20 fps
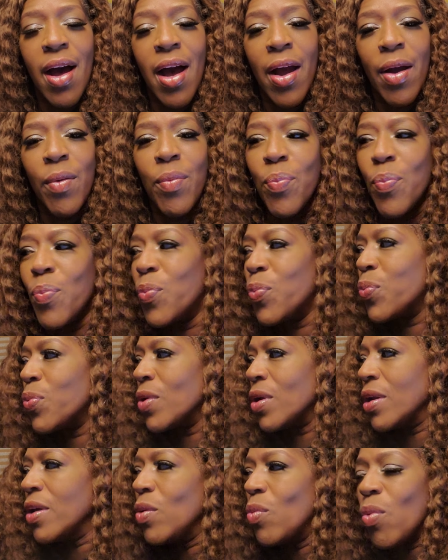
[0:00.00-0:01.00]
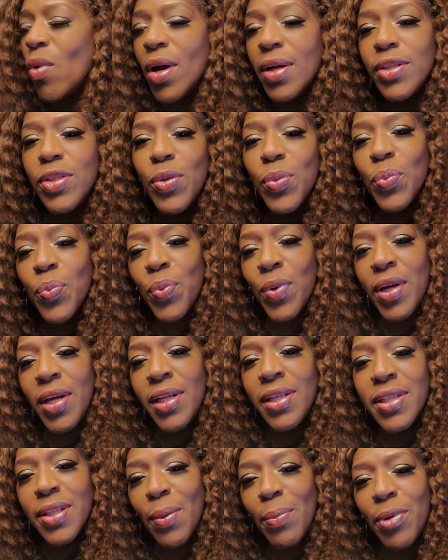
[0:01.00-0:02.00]
I really want to
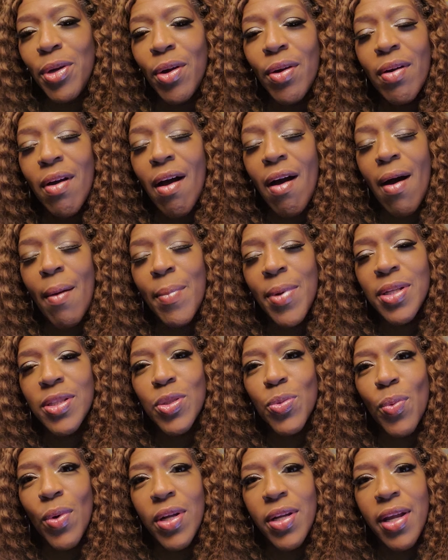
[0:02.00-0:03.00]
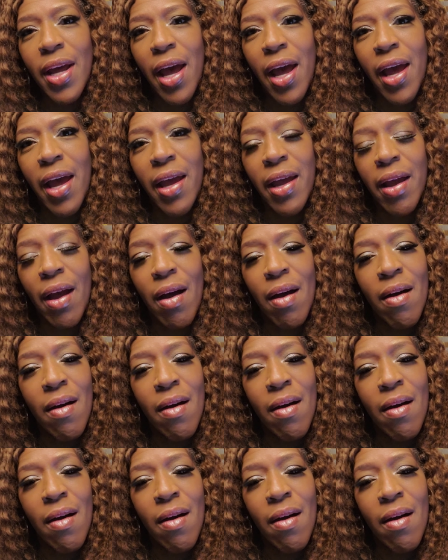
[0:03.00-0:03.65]
read some of your comments one day.